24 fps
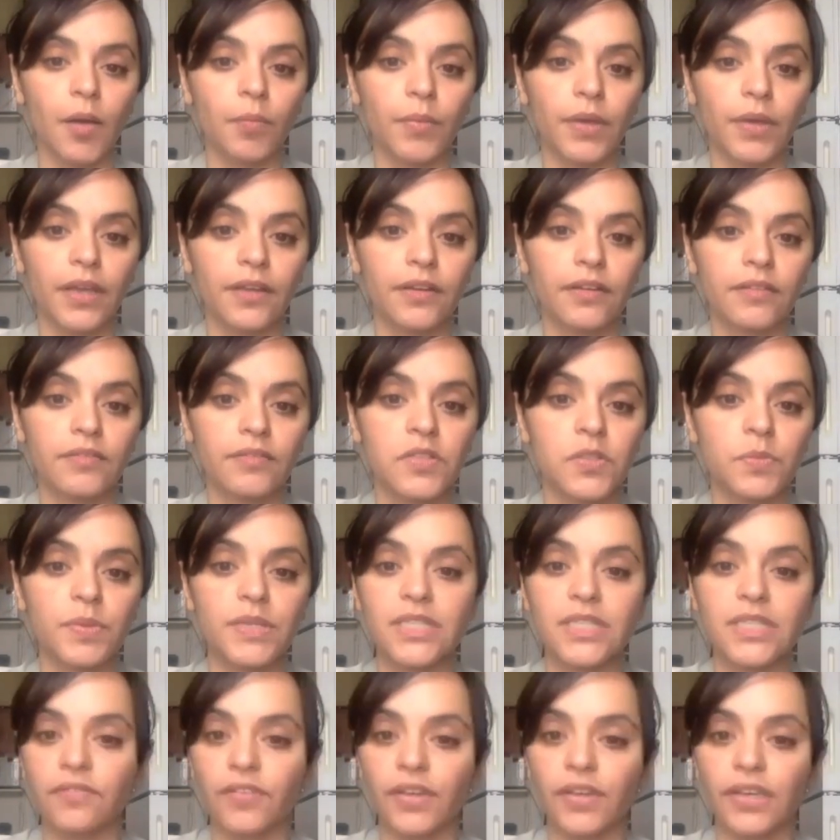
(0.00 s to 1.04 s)
in
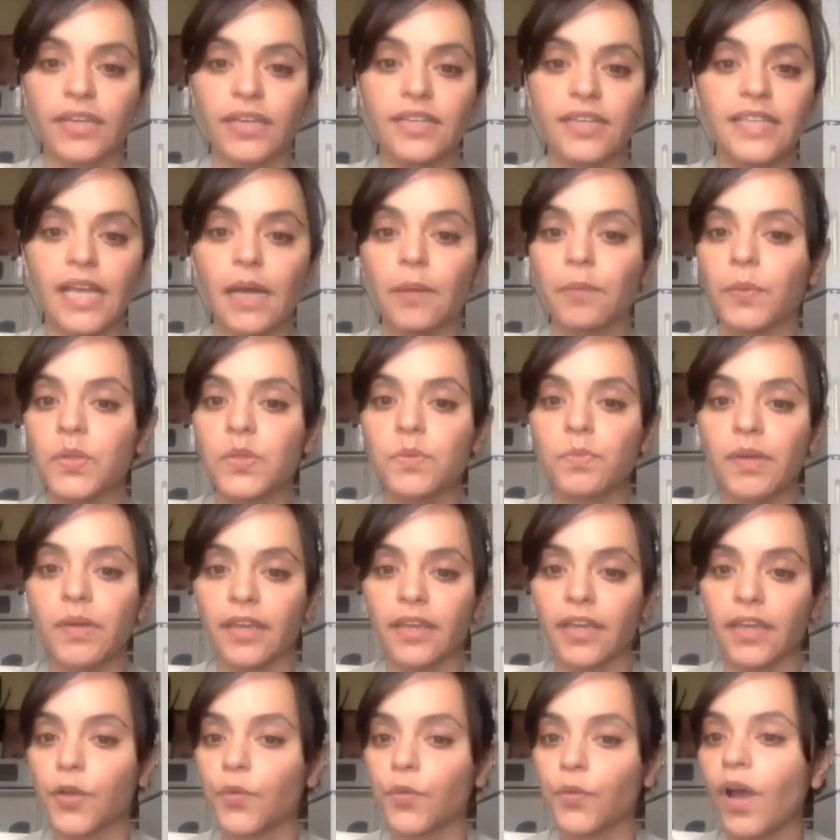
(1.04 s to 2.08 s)
specific examples
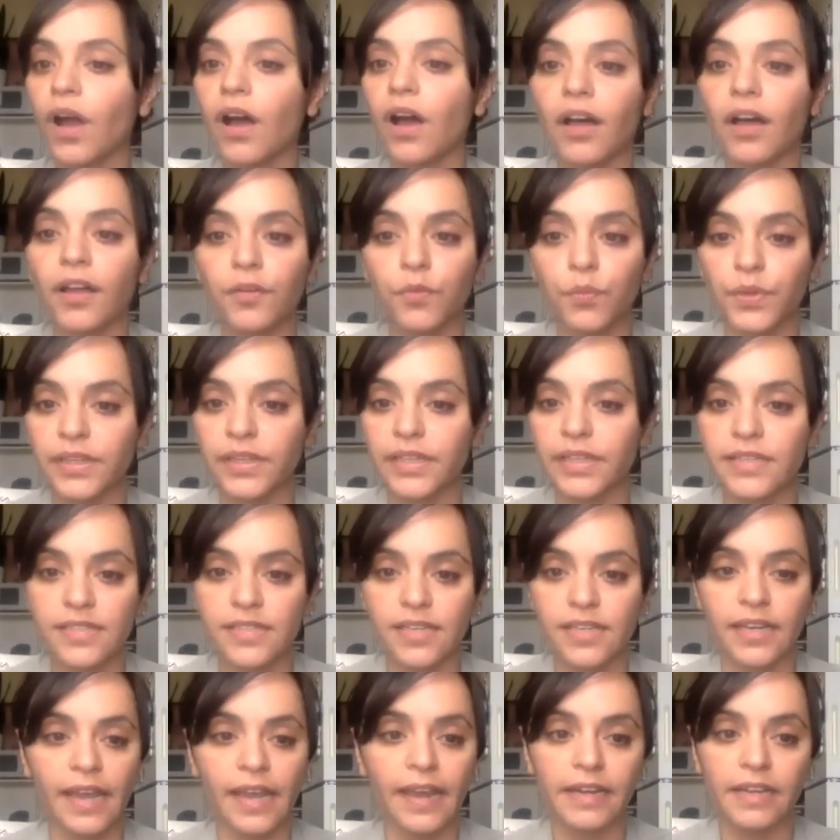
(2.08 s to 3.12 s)
being Iran
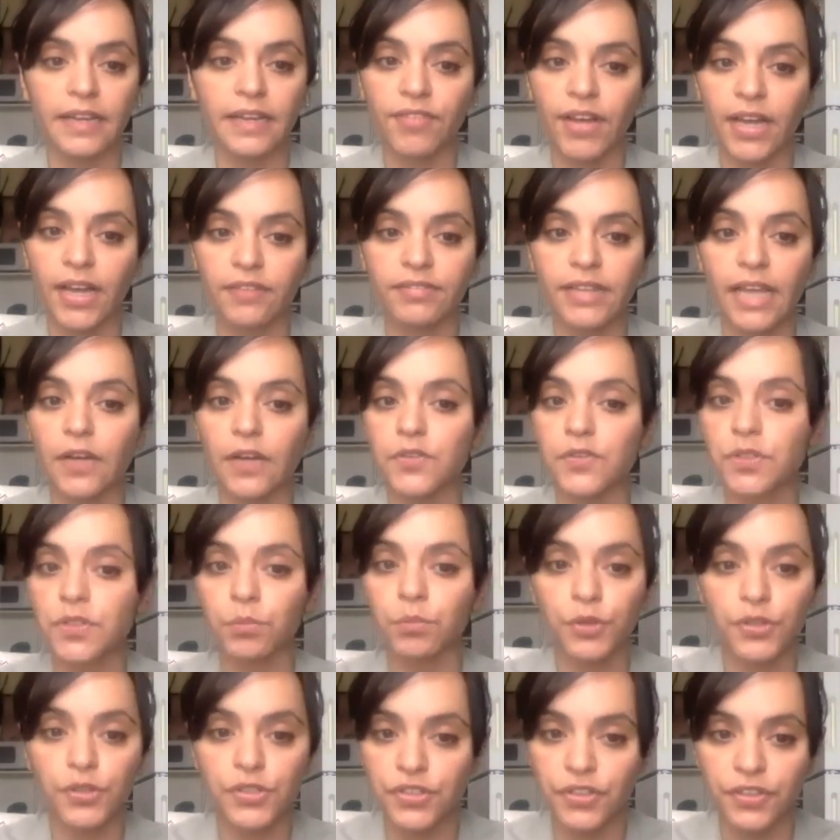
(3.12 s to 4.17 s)
releasing 85,000
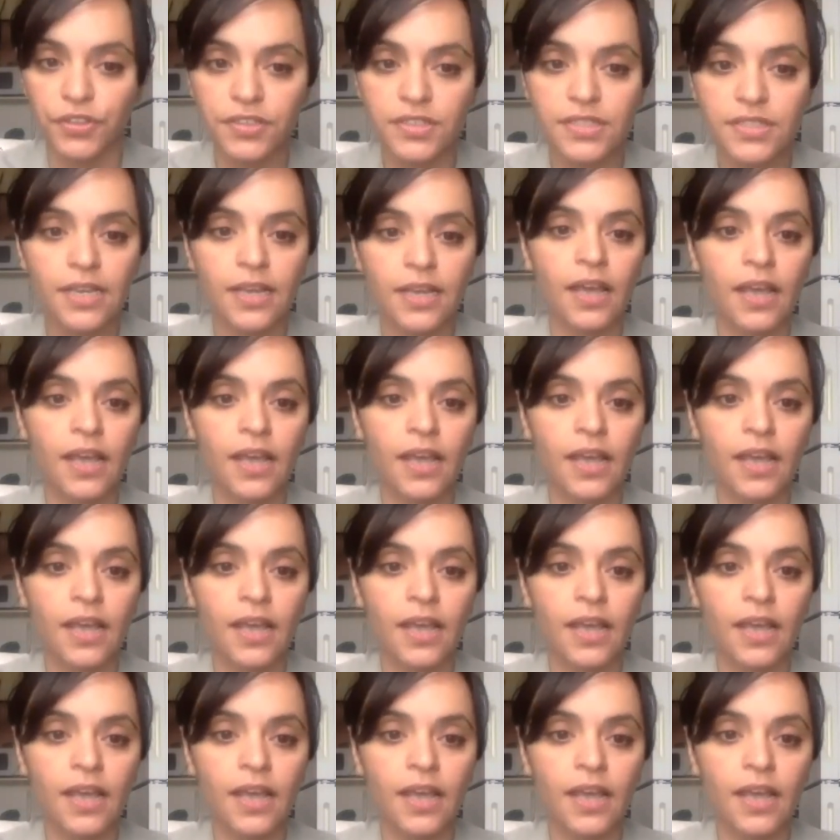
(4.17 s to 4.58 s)
prisoners.